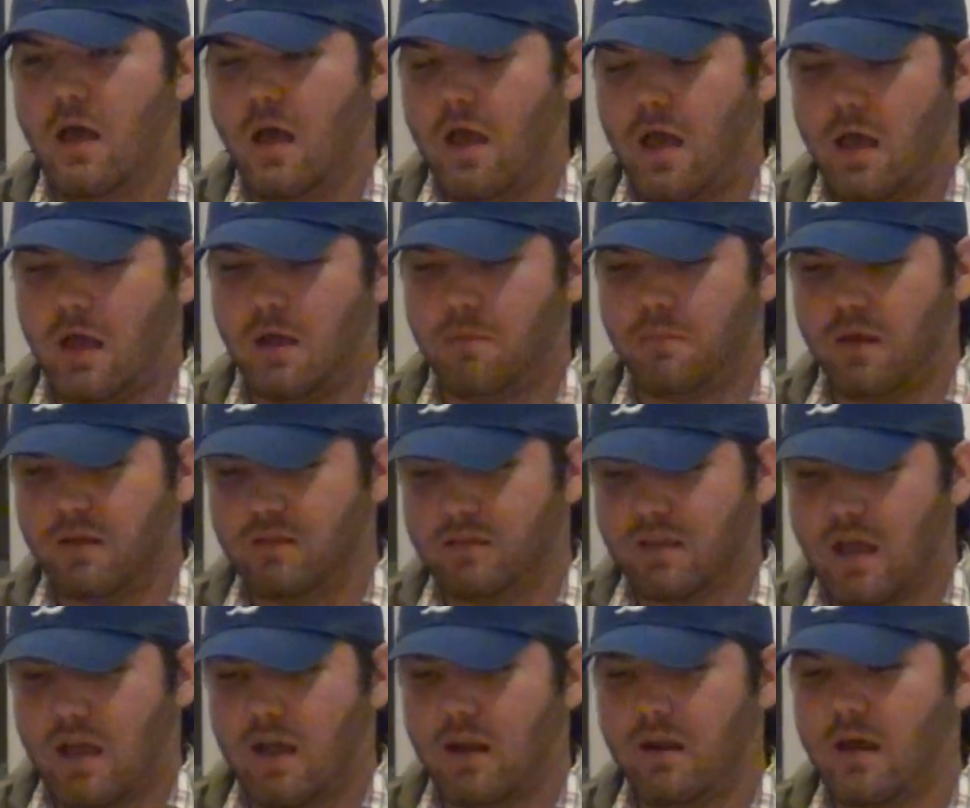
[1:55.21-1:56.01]
And my
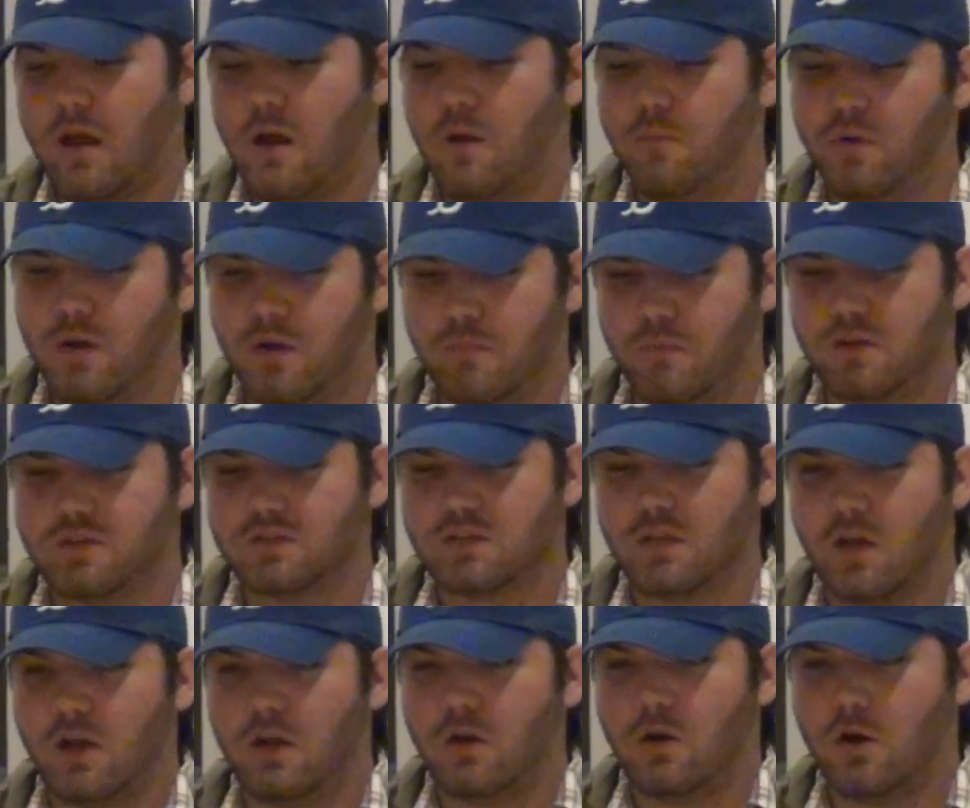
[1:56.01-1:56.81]
dad and I are pretty much
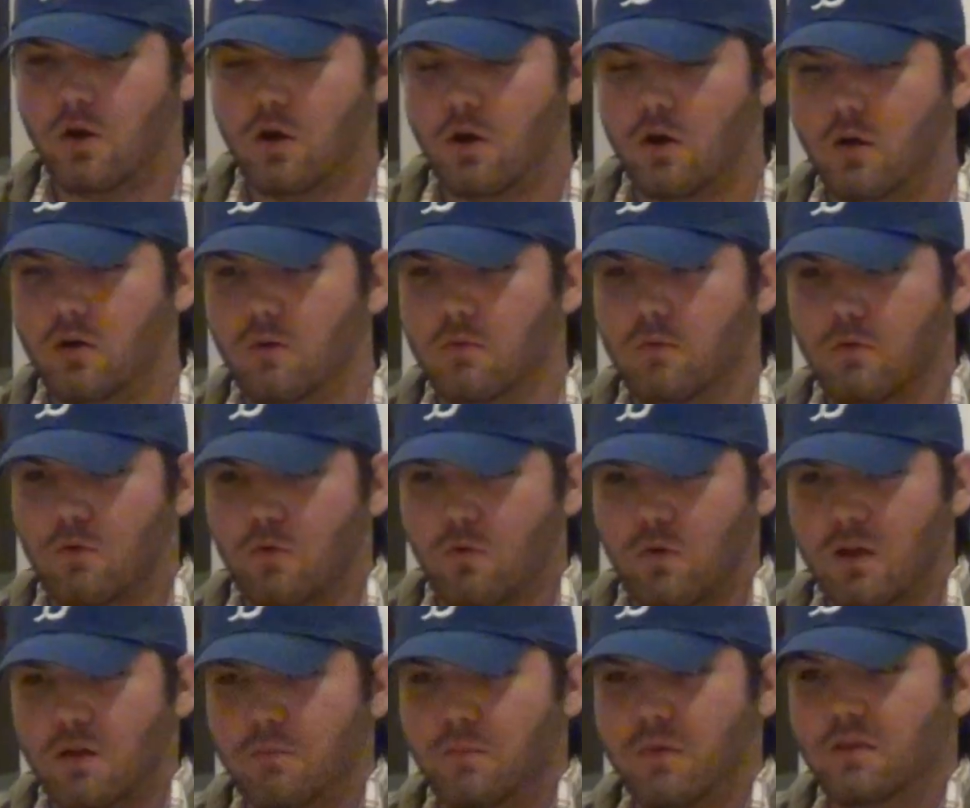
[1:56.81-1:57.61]
telling her,
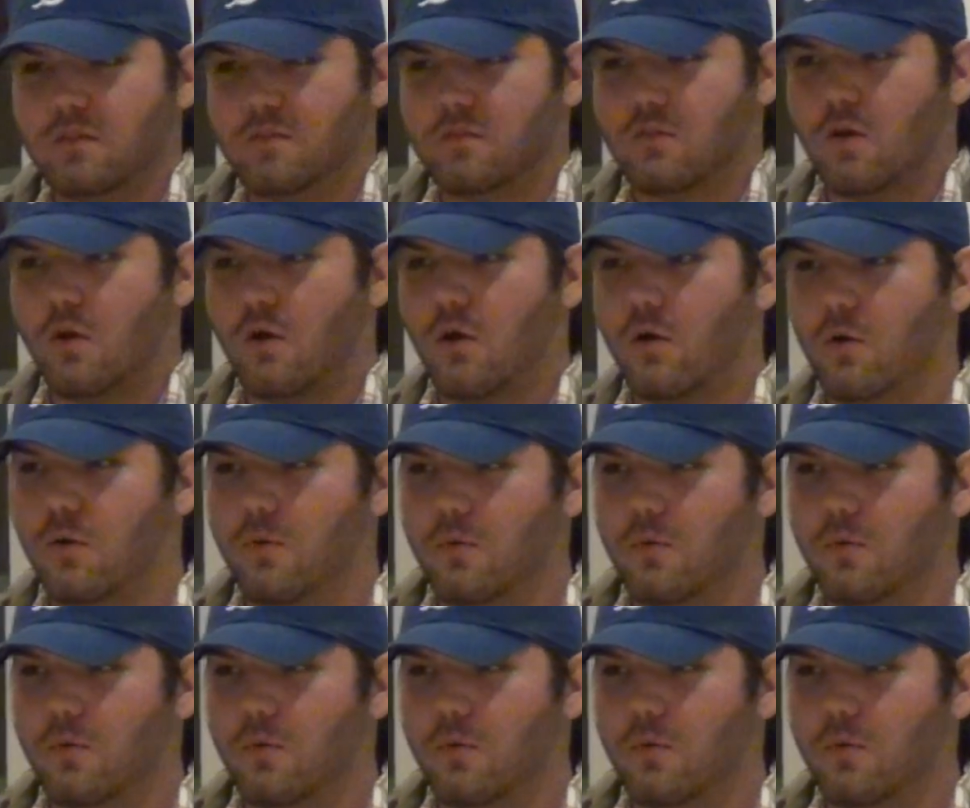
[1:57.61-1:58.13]
green means go,